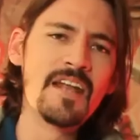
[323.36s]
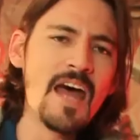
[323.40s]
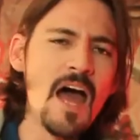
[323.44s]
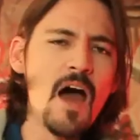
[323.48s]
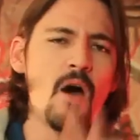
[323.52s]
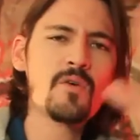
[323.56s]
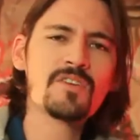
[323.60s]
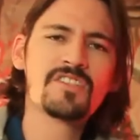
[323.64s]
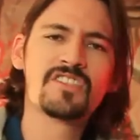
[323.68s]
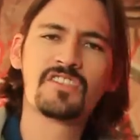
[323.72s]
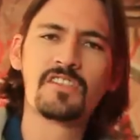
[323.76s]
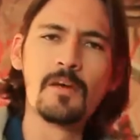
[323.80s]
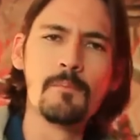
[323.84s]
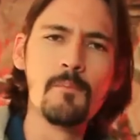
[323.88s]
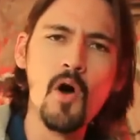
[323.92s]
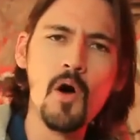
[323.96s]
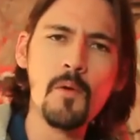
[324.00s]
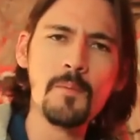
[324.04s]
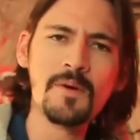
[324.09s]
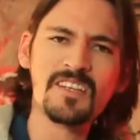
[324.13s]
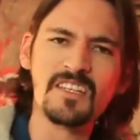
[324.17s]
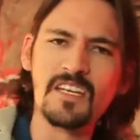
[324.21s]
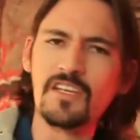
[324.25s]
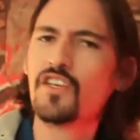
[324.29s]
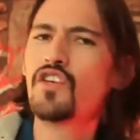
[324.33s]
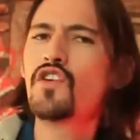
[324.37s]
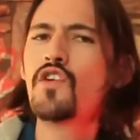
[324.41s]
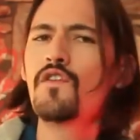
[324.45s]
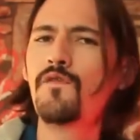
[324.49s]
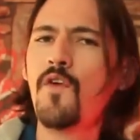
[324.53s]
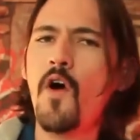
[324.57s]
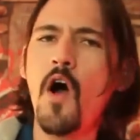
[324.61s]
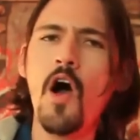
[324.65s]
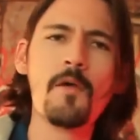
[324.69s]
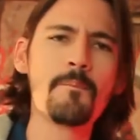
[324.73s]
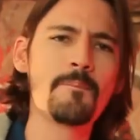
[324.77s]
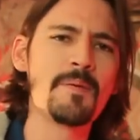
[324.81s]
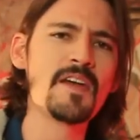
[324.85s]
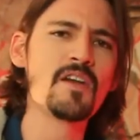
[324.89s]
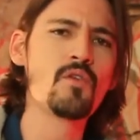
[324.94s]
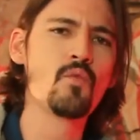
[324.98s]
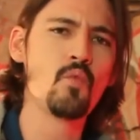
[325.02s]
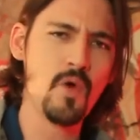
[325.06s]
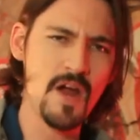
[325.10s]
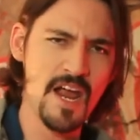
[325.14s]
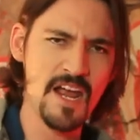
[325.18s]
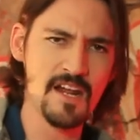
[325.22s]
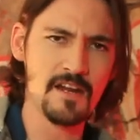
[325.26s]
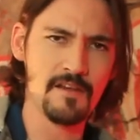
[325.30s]
Now it's the moment that you've all
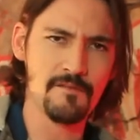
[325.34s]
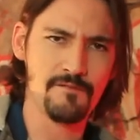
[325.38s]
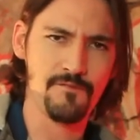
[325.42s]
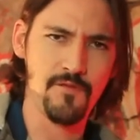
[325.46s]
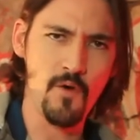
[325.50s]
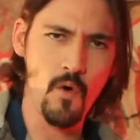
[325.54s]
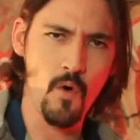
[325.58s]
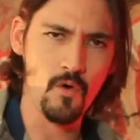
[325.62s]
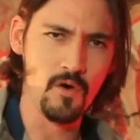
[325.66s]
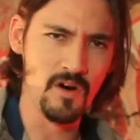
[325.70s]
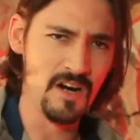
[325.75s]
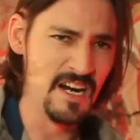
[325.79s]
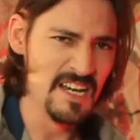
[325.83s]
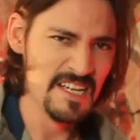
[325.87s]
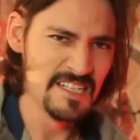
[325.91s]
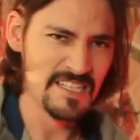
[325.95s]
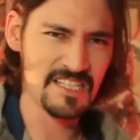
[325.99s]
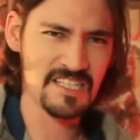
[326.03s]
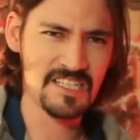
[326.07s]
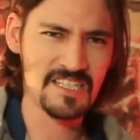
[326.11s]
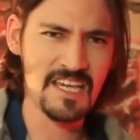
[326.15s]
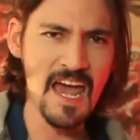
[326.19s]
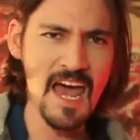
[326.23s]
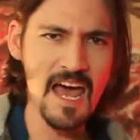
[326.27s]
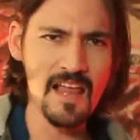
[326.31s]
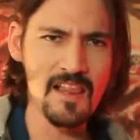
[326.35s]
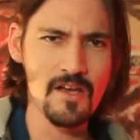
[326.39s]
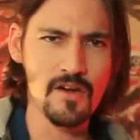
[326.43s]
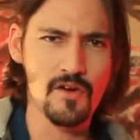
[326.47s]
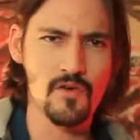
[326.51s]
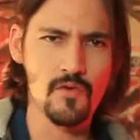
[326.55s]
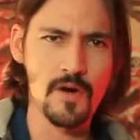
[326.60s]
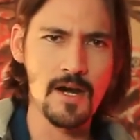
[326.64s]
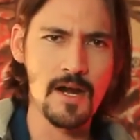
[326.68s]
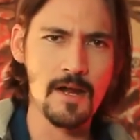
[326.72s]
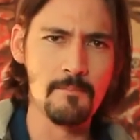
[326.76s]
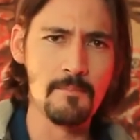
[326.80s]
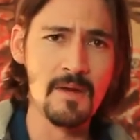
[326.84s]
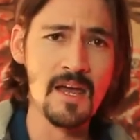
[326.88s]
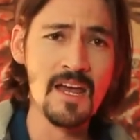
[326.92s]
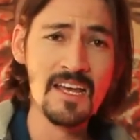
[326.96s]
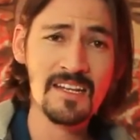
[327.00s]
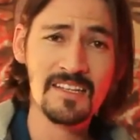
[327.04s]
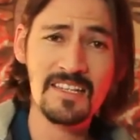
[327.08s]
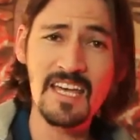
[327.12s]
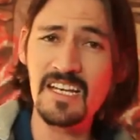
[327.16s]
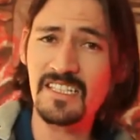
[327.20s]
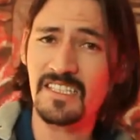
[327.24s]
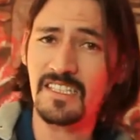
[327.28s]
been waiting for. Skallagrim,
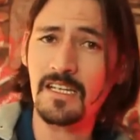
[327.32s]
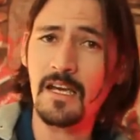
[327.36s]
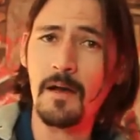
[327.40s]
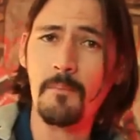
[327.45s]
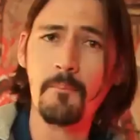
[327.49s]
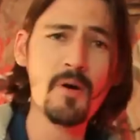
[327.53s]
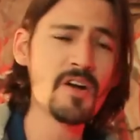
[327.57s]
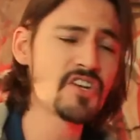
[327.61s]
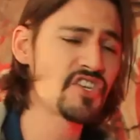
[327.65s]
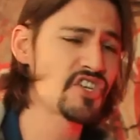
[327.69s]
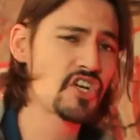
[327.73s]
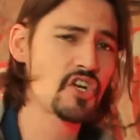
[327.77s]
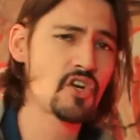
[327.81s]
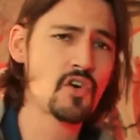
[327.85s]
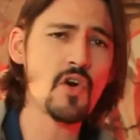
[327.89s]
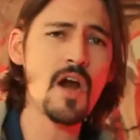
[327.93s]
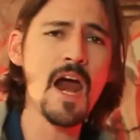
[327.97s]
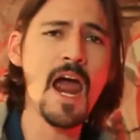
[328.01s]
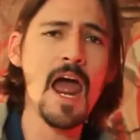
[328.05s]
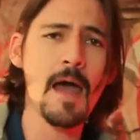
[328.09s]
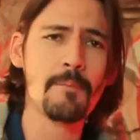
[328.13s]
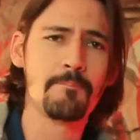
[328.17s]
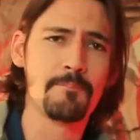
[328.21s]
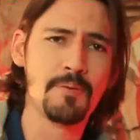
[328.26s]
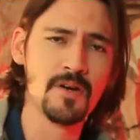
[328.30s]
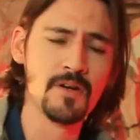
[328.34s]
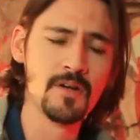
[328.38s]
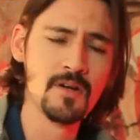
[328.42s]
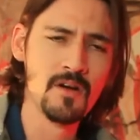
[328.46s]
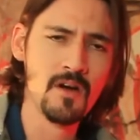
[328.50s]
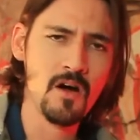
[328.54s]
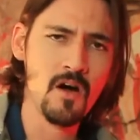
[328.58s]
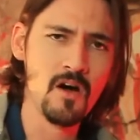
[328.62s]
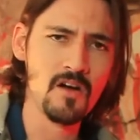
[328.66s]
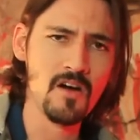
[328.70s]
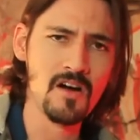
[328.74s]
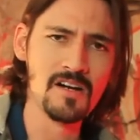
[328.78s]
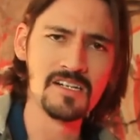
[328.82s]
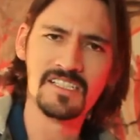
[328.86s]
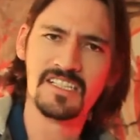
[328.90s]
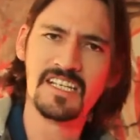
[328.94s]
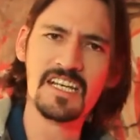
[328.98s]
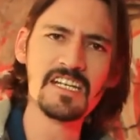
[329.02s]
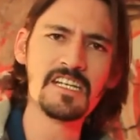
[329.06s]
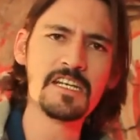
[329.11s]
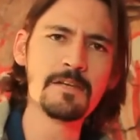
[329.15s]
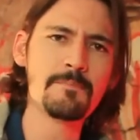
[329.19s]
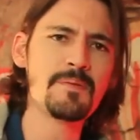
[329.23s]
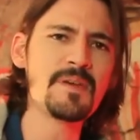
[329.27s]
testing a bunch of crap on our
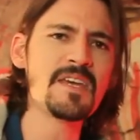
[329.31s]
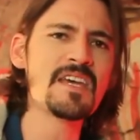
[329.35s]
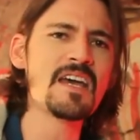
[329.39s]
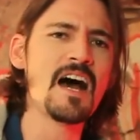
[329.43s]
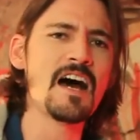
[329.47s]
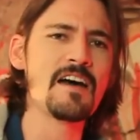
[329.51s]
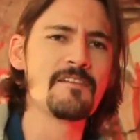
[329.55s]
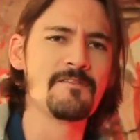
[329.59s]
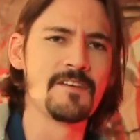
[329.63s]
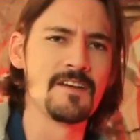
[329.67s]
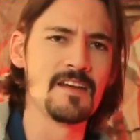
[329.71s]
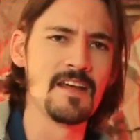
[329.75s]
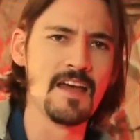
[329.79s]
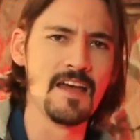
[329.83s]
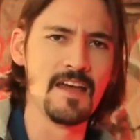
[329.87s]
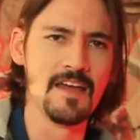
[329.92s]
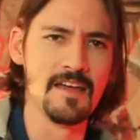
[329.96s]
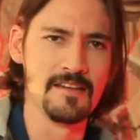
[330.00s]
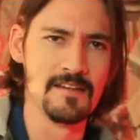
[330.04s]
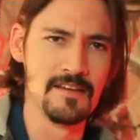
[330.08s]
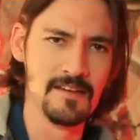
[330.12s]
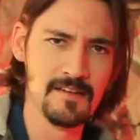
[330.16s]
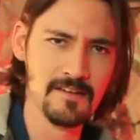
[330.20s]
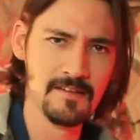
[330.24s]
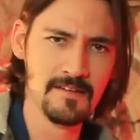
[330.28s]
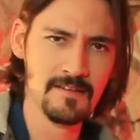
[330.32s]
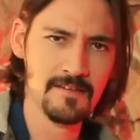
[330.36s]
ZGB Ivanhead.